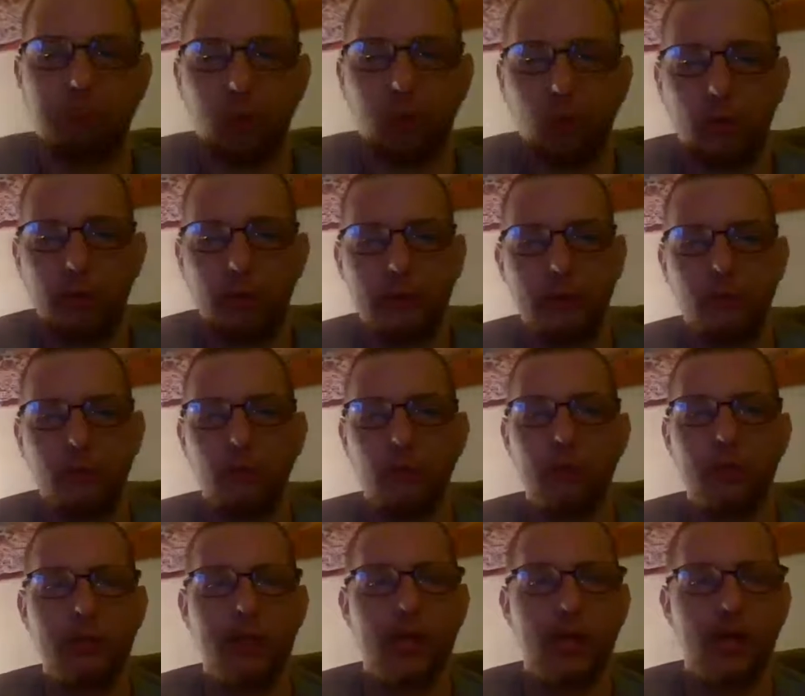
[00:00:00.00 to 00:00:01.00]
Boy,
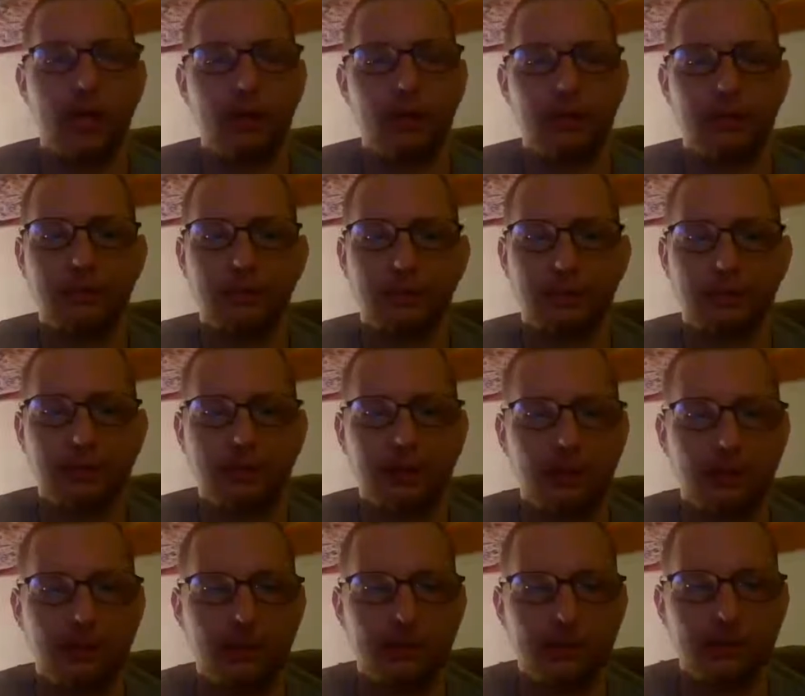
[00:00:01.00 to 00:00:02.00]
we got us a
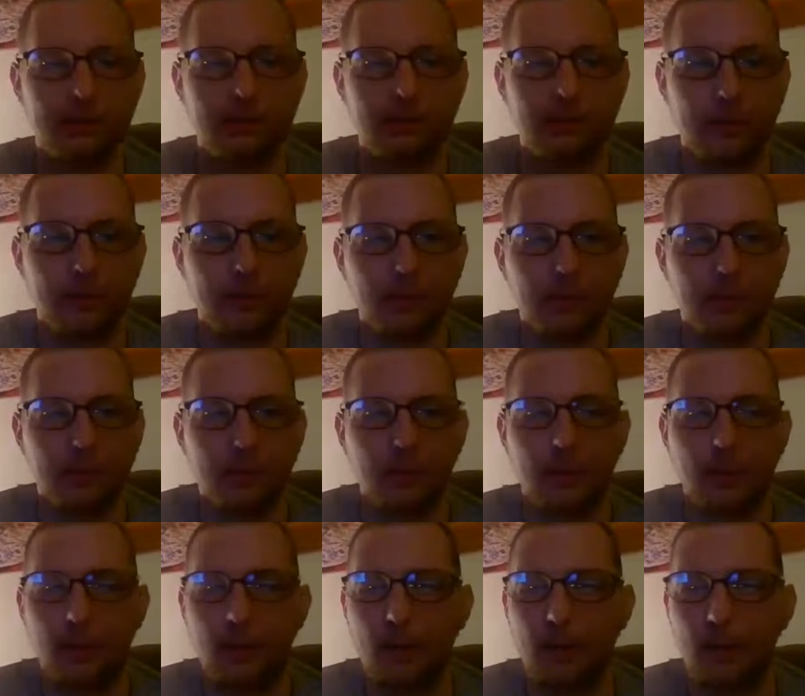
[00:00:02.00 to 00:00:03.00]
series.
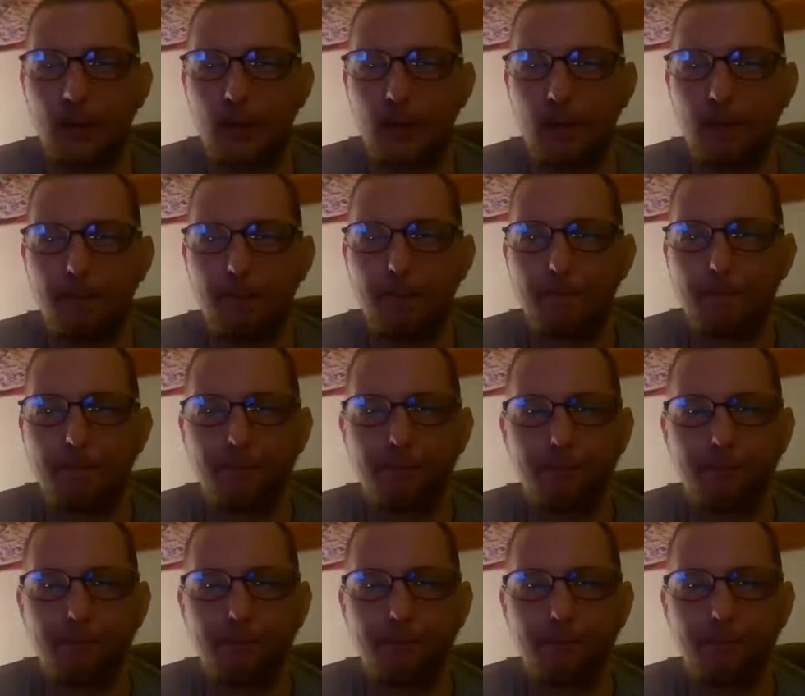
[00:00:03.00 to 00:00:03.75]
Um,